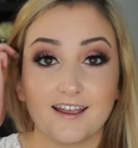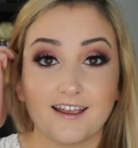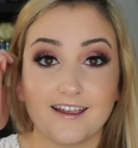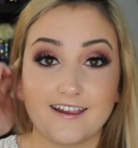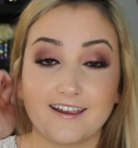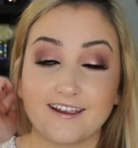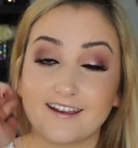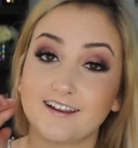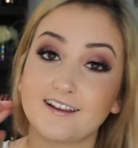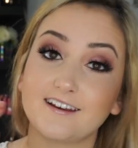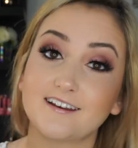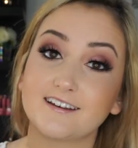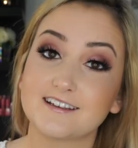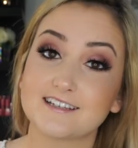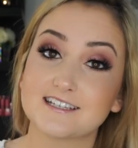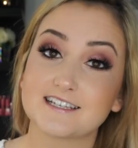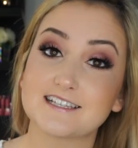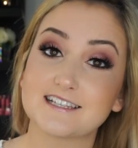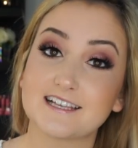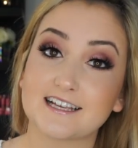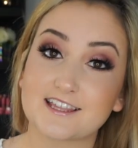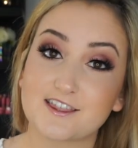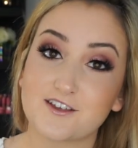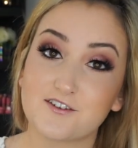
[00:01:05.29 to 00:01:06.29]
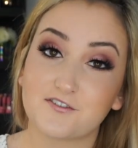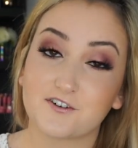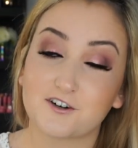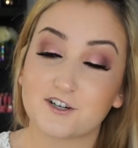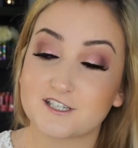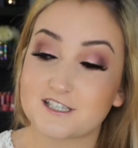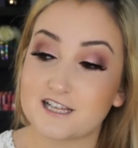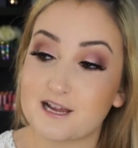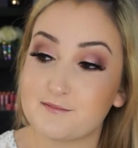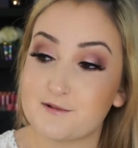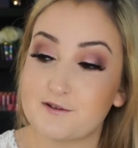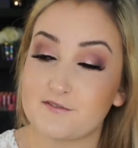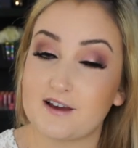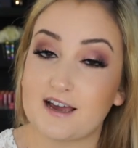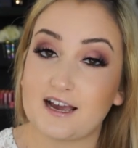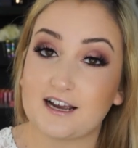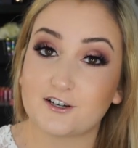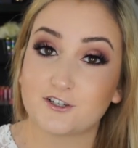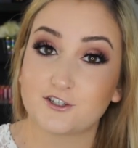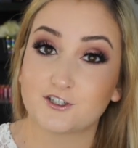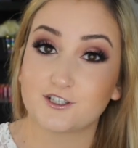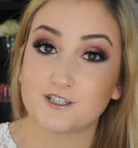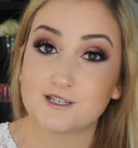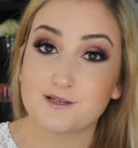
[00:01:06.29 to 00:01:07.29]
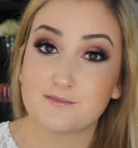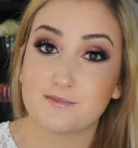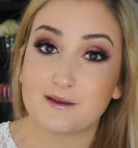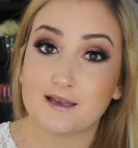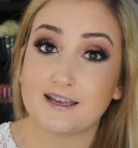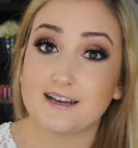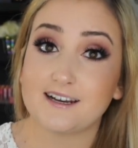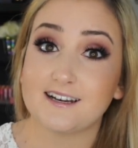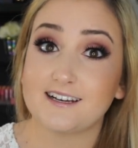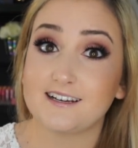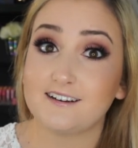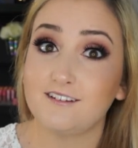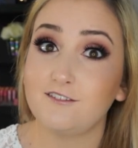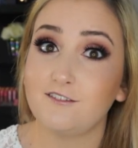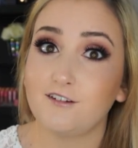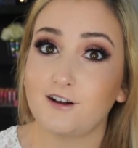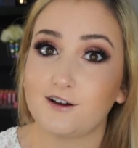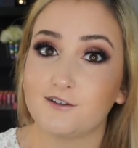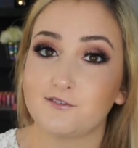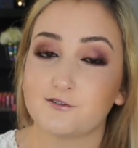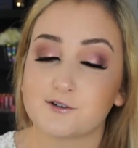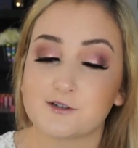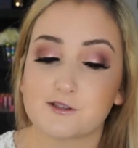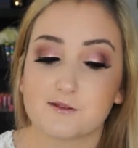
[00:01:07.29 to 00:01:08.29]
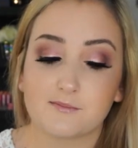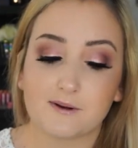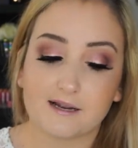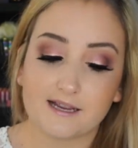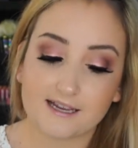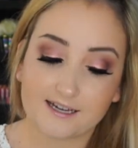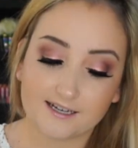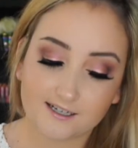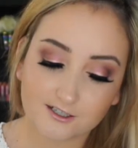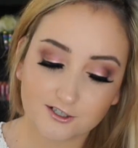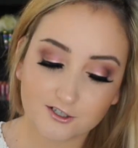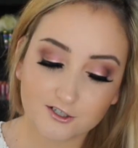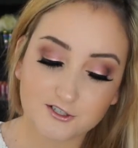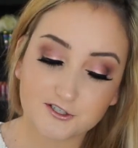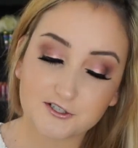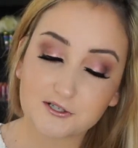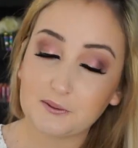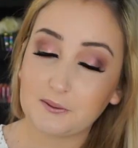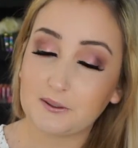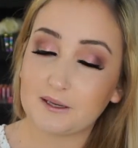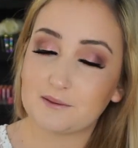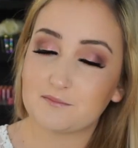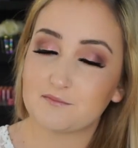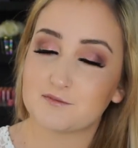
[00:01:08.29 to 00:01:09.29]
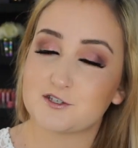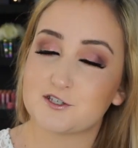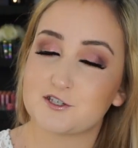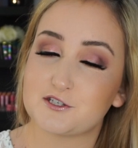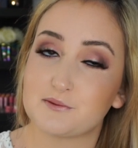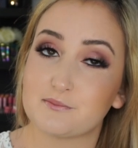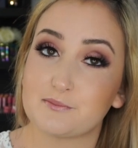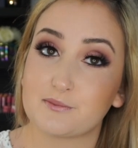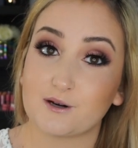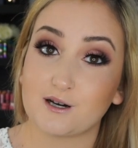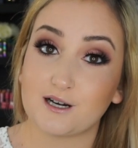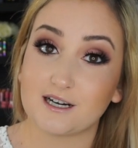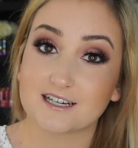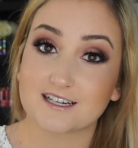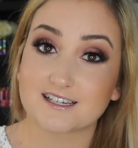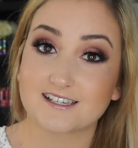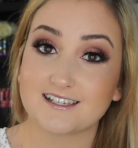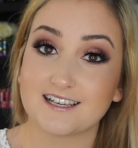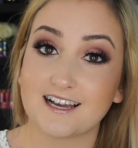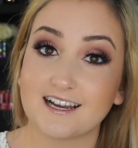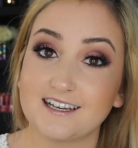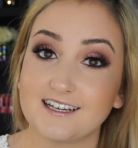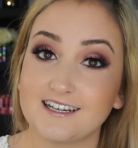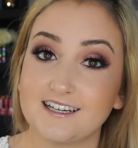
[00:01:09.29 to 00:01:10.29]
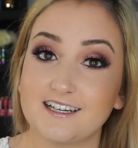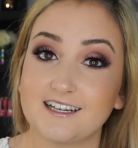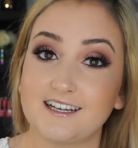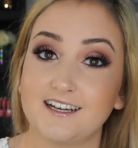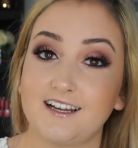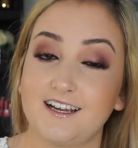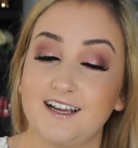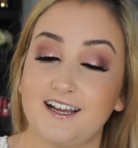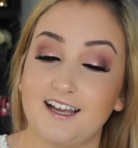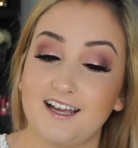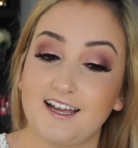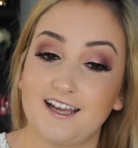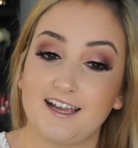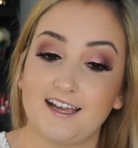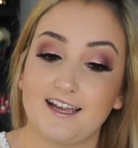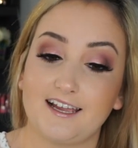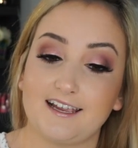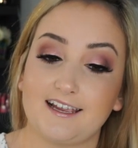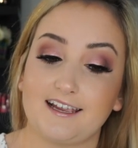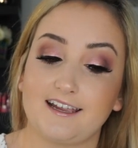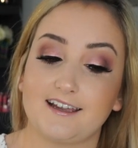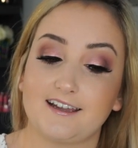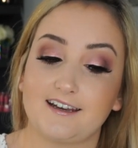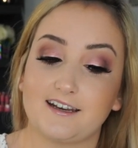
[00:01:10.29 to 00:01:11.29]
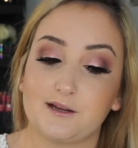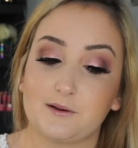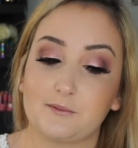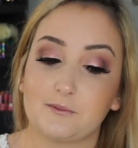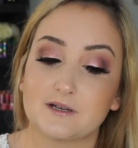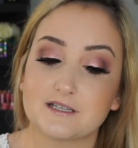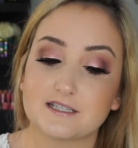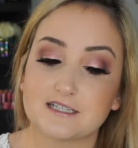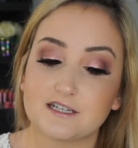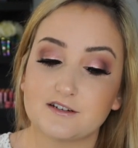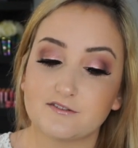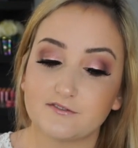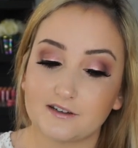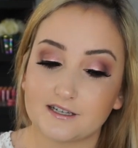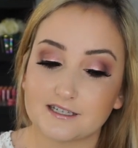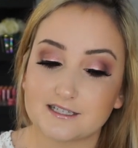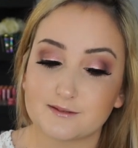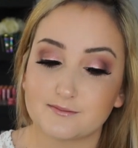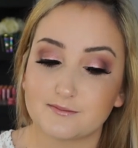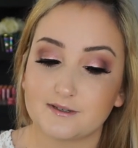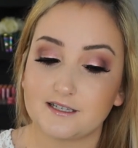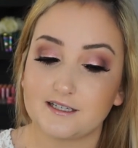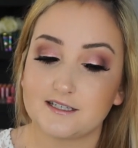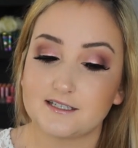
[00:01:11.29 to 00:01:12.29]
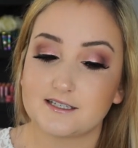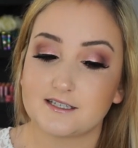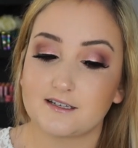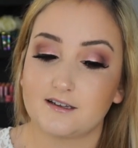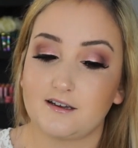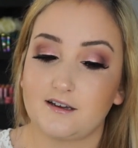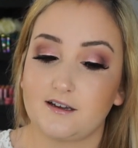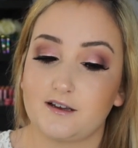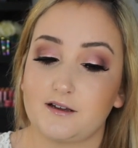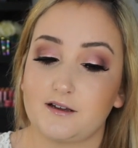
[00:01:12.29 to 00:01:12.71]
And this is like the first time I've actually been in love with my hair, so I'm super excited. And it was an investment.